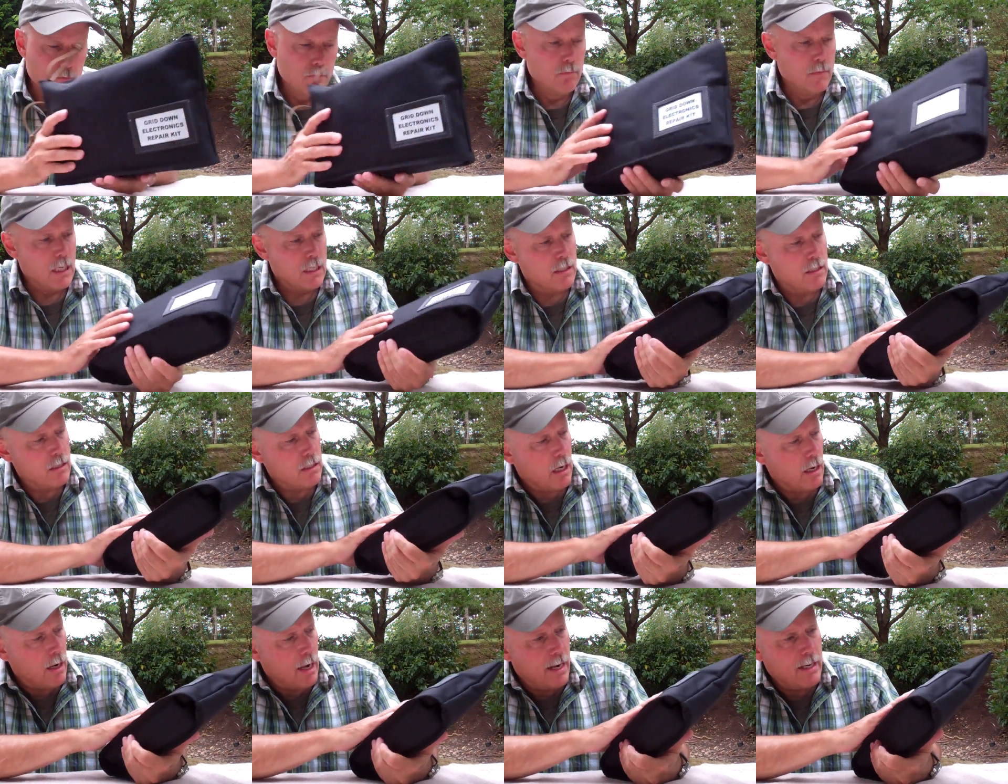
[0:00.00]
This is
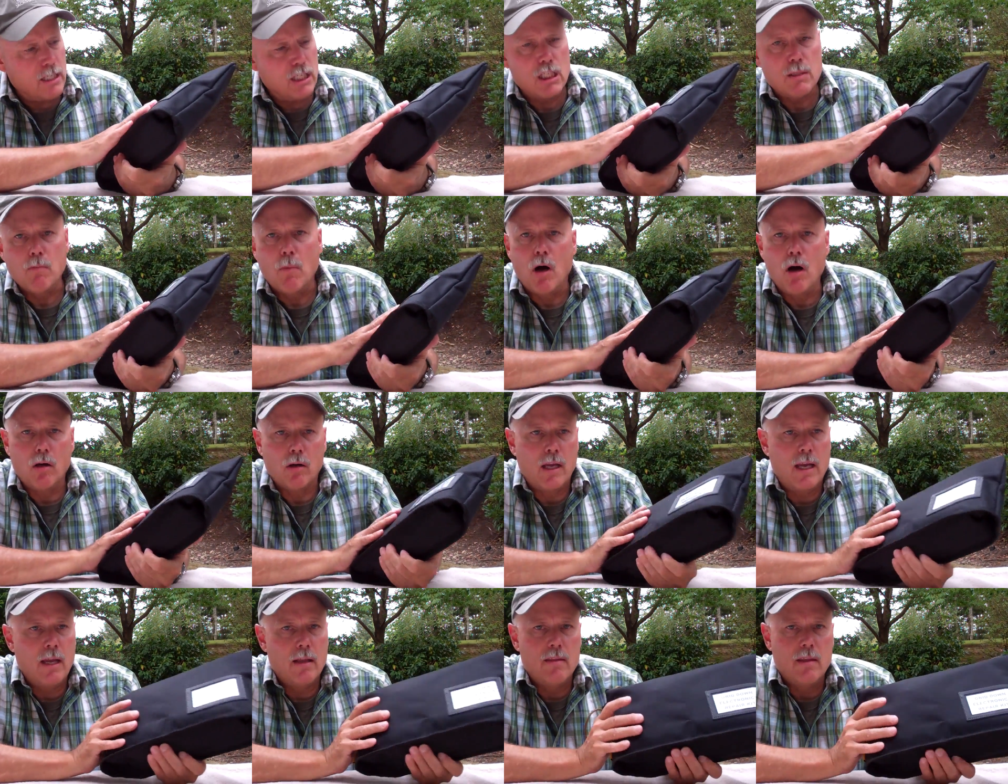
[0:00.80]
a nice small
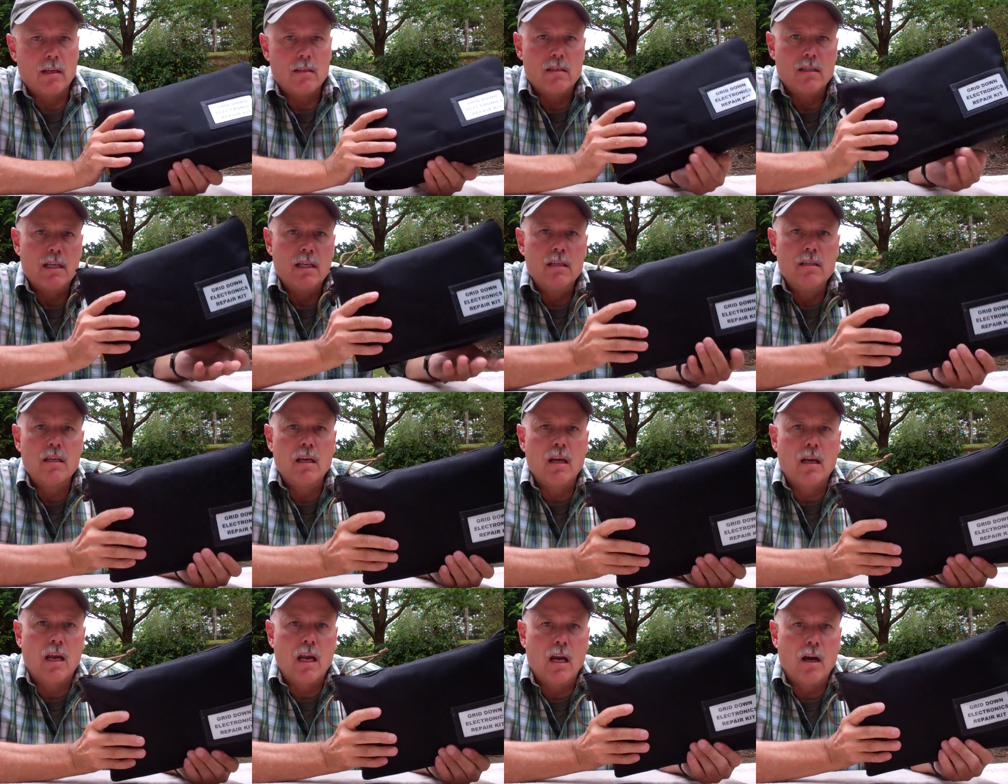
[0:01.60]
kit that's easy
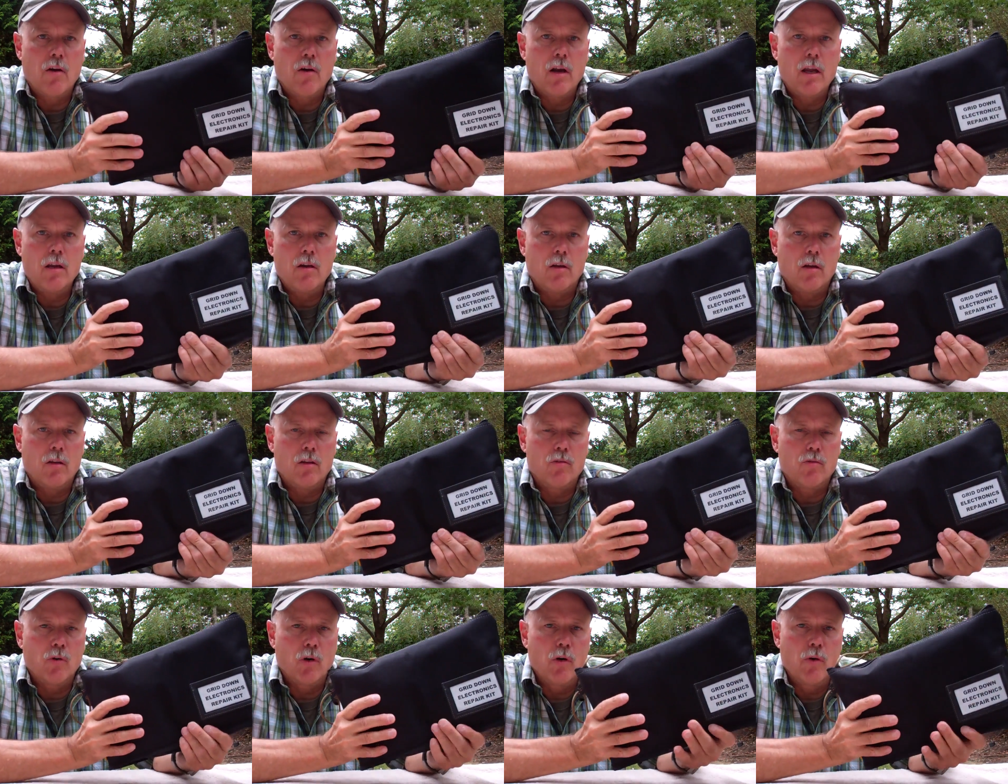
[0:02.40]
to carry. You can
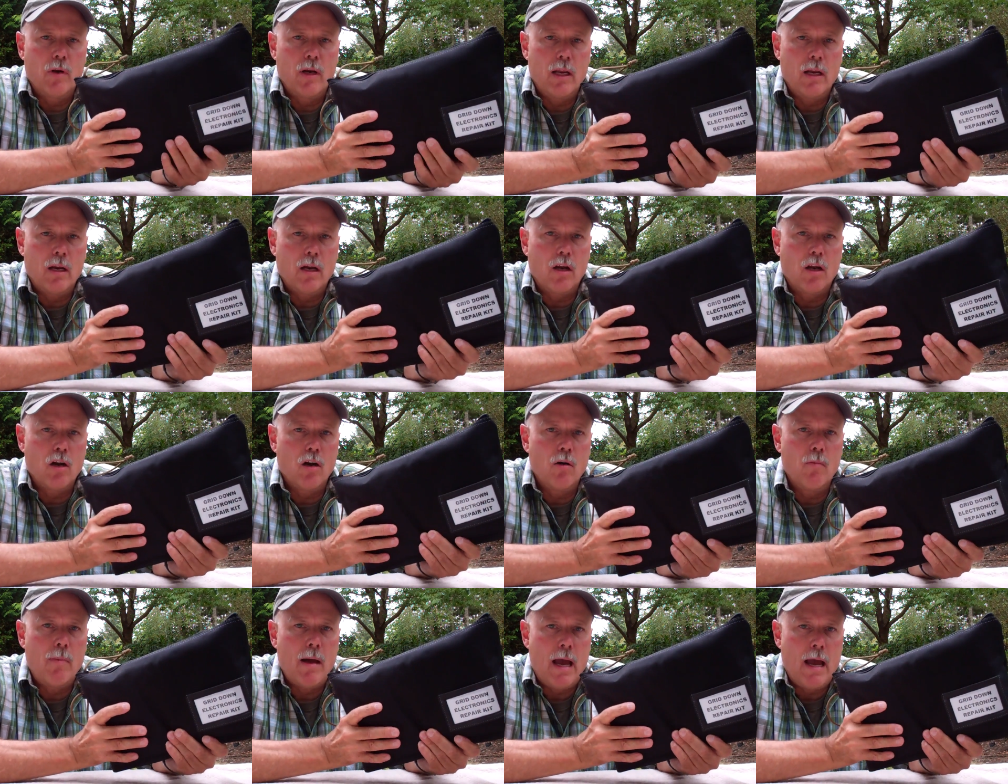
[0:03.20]
throw it in a
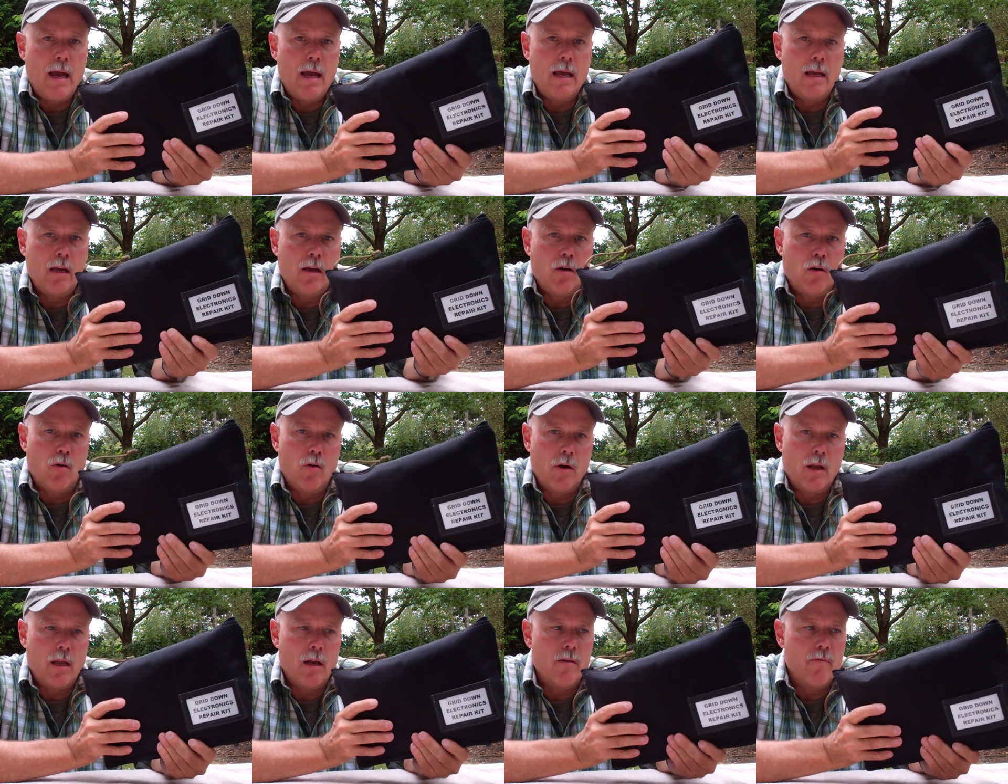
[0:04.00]
go bag
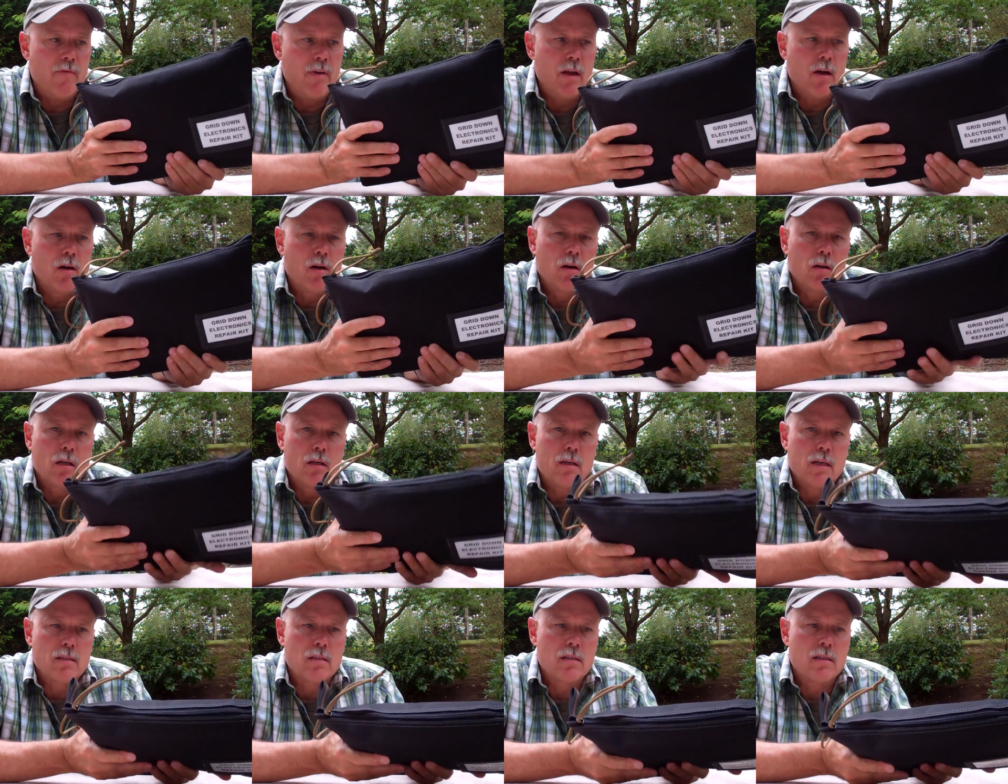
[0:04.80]
or in a vehicle.
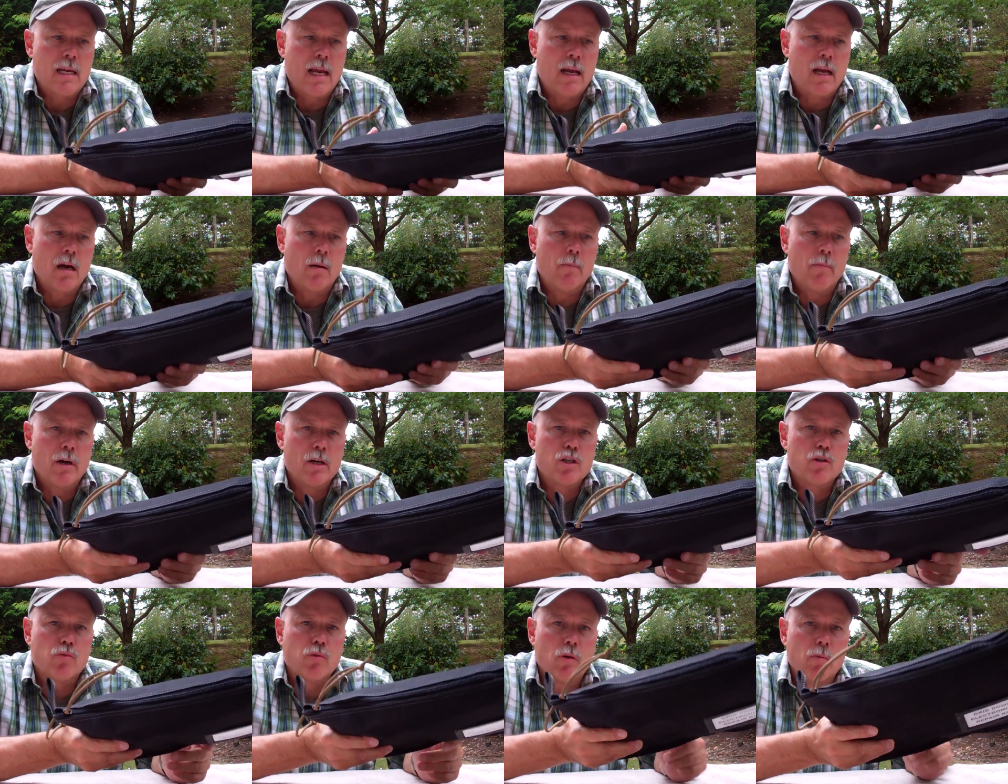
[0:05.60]
It doesn't take up
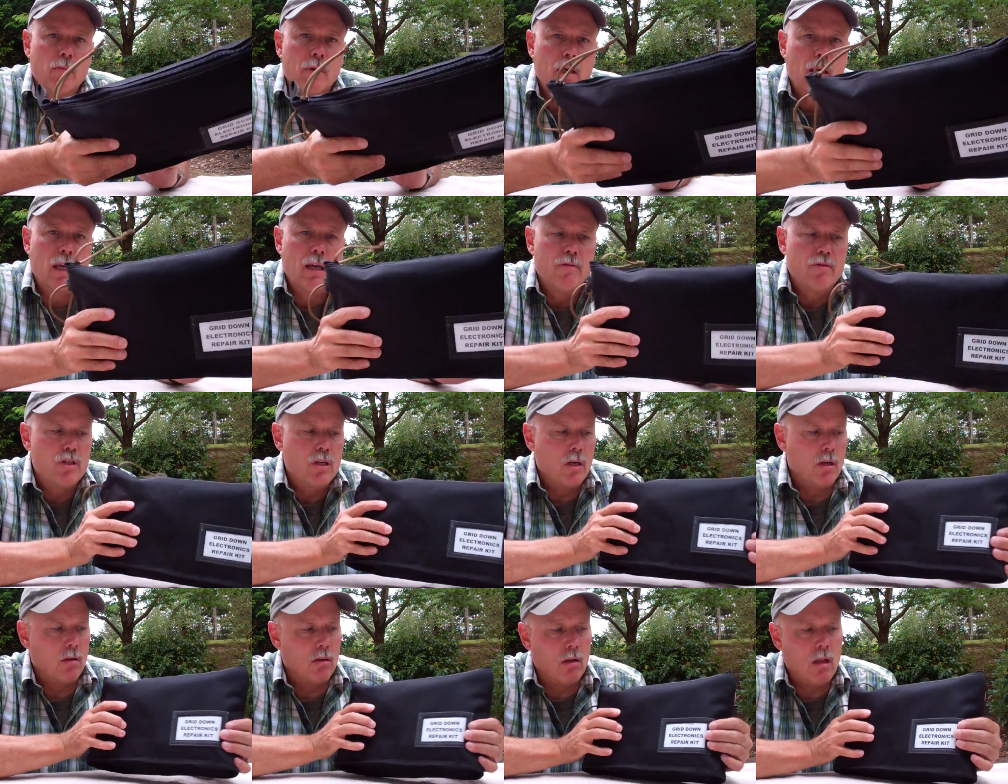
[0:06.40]
much room, but gives
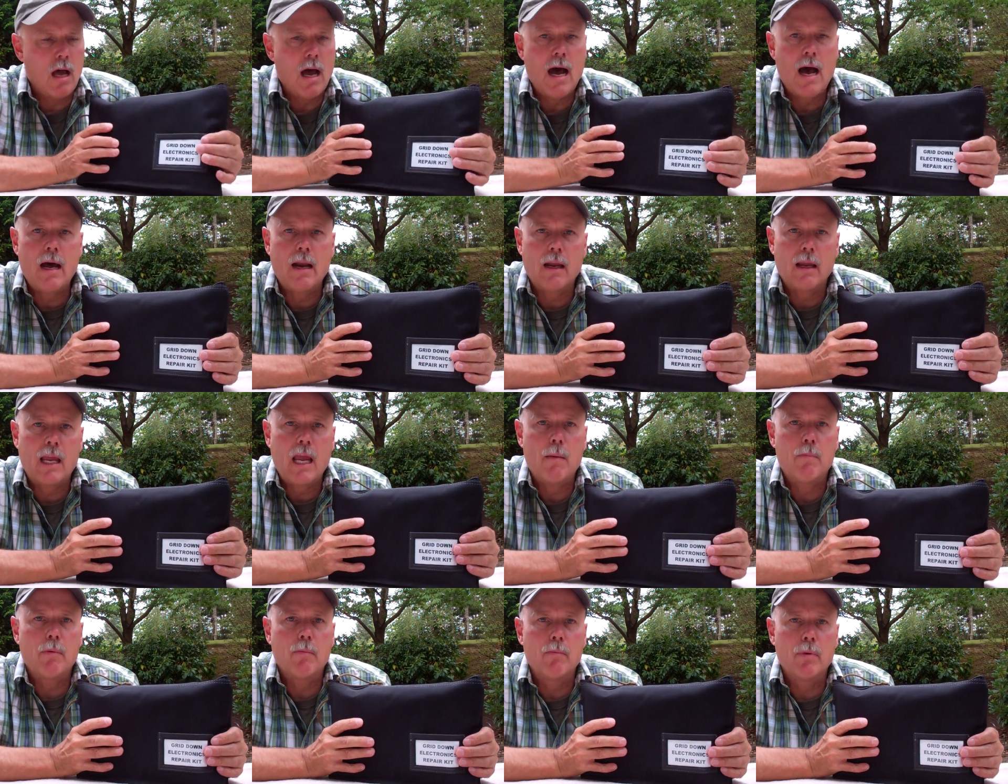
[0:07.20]
you a lot of
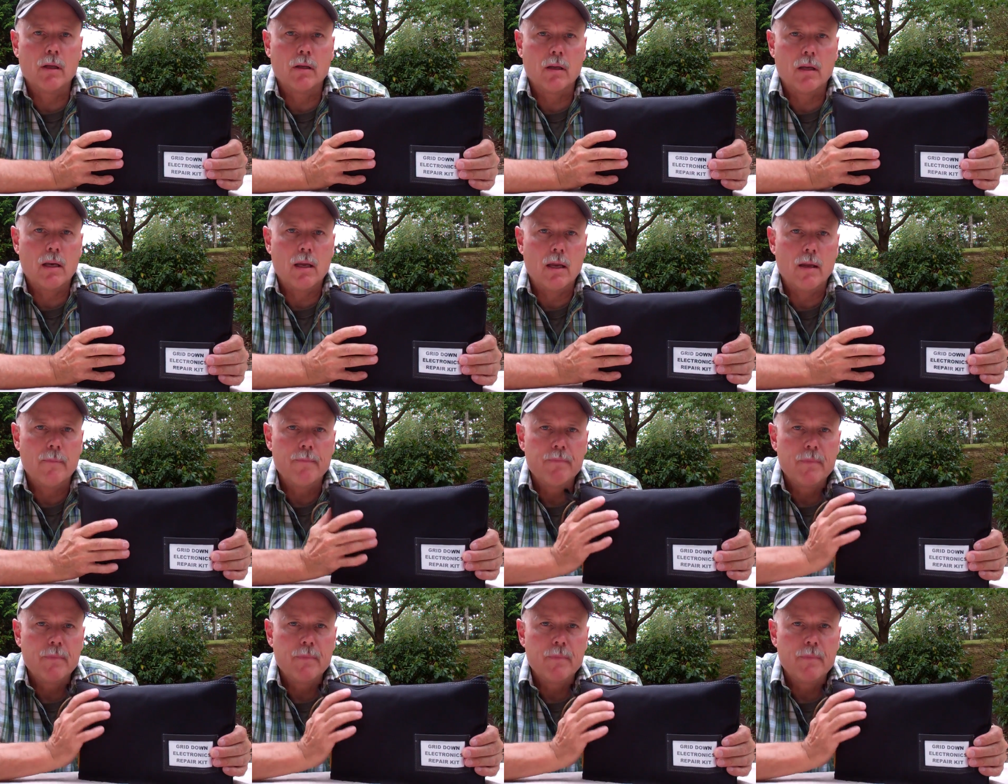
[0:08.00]
capability.